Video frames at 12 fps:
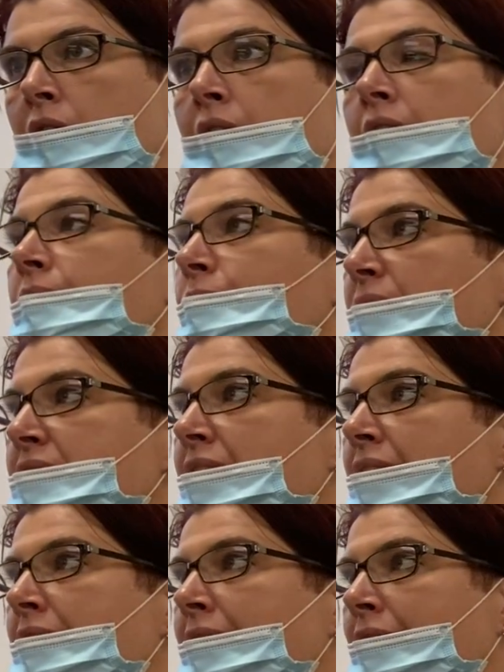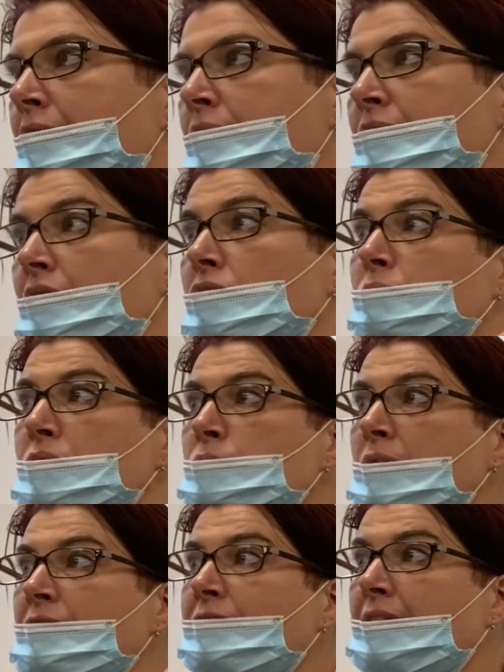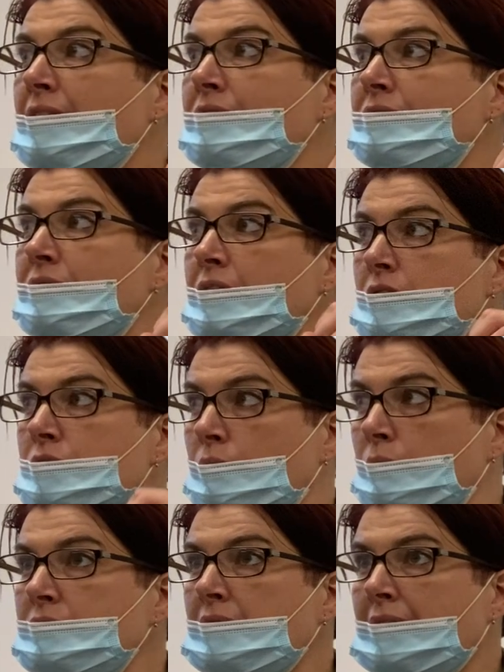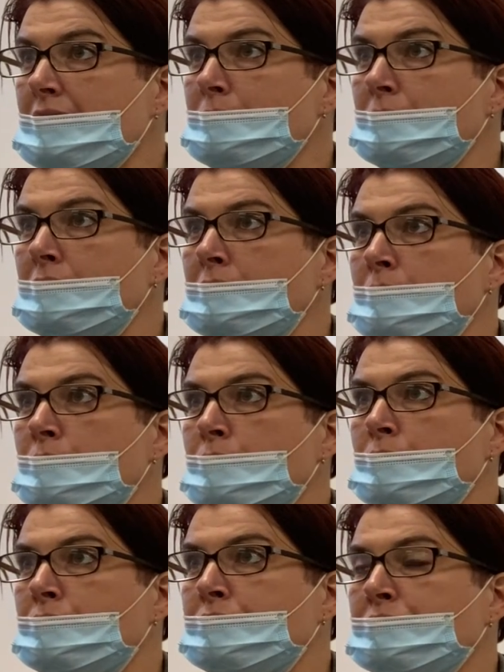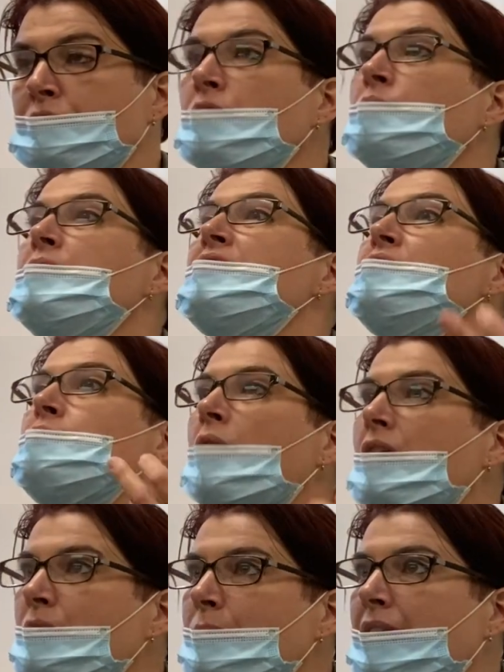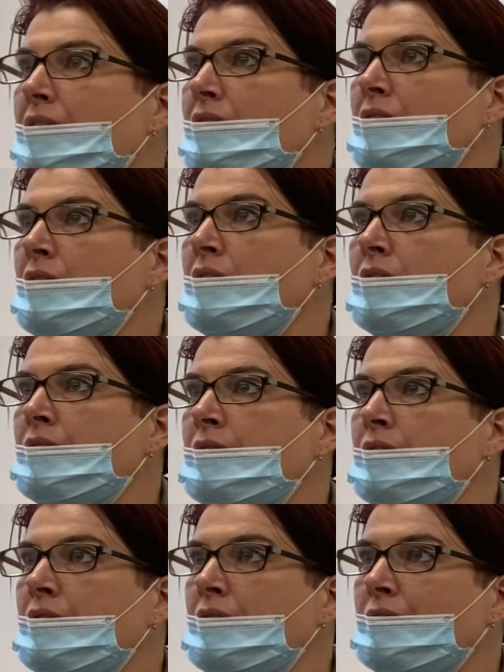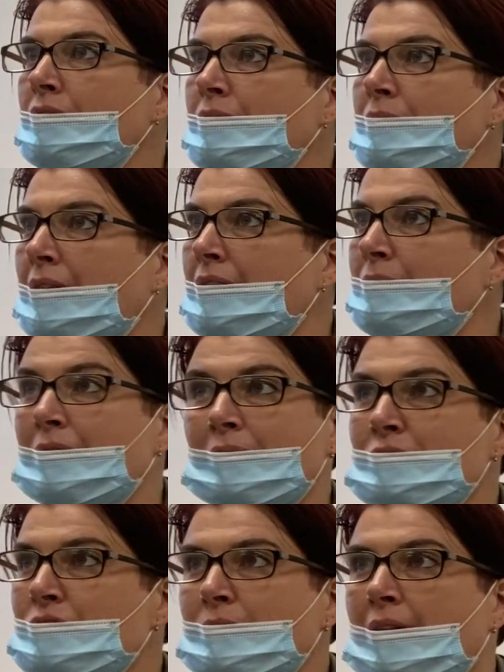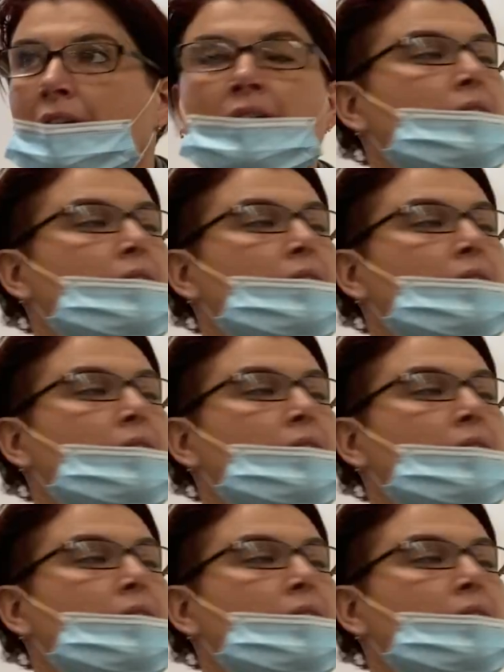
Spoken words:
If we take now the 325 adult aspirin, we swallow it, right? We don't chew it.